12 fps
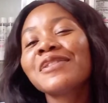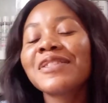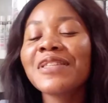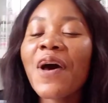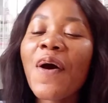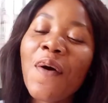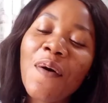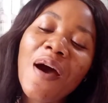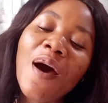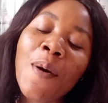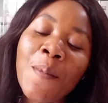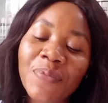so
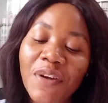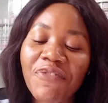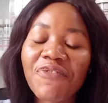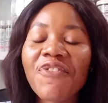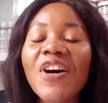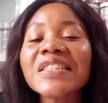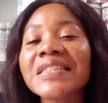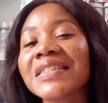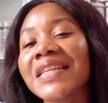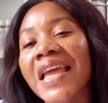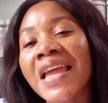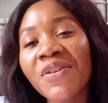um the
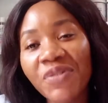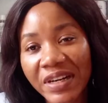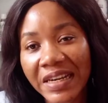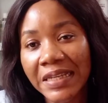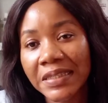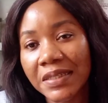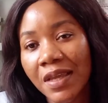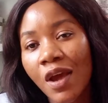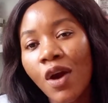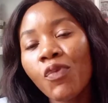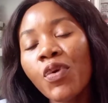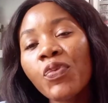first ingredient
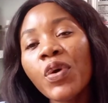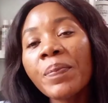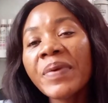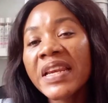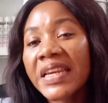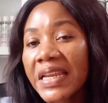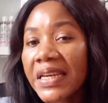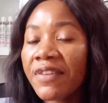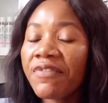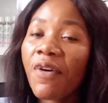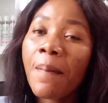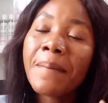we will be
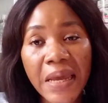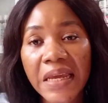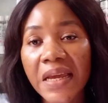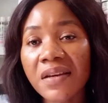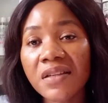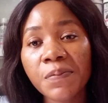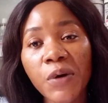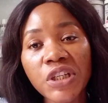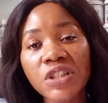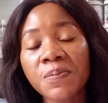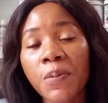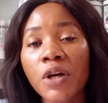needing for making this
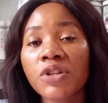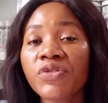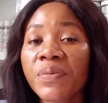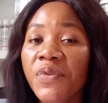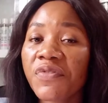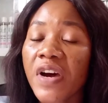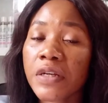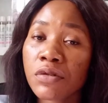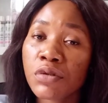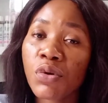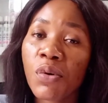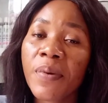body spot remover
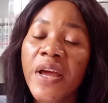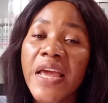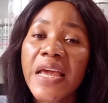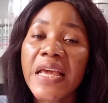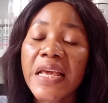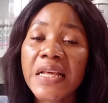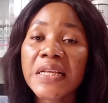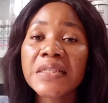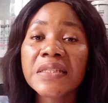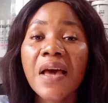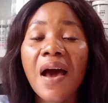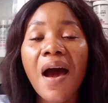soap
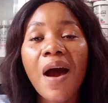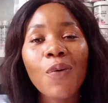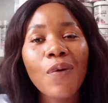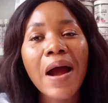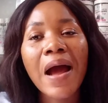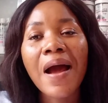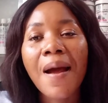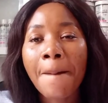is our